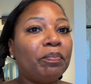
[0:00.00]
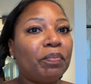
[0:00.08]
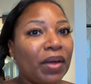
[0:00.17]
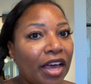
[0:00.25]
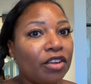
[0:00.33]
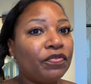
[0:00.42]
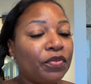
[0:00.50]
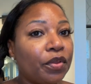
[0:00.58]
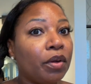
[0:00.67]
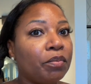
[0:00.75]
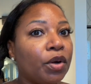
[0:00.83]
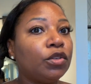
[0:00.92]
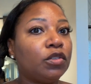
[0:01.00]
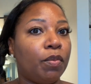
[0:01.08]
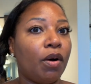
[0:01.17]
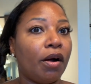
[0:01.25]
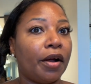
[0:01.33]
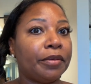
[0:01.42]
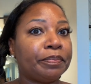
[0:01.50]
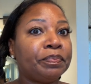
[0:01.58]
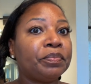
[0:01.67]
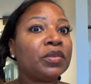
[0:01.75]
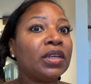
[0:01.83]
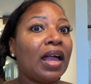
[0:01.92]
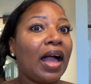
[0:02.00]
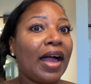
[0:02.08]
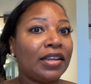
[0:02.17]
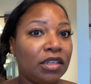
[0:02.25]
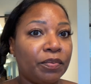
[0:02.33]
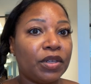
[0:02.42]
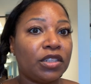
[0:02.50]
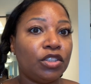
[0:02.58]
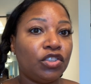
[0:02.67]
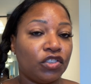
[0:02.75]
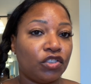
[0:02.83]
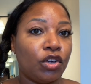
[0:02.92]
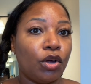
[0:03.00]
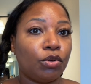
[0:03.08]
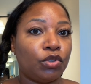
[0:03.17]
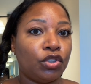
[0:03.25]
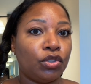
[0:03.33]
But for the most part, I typically just go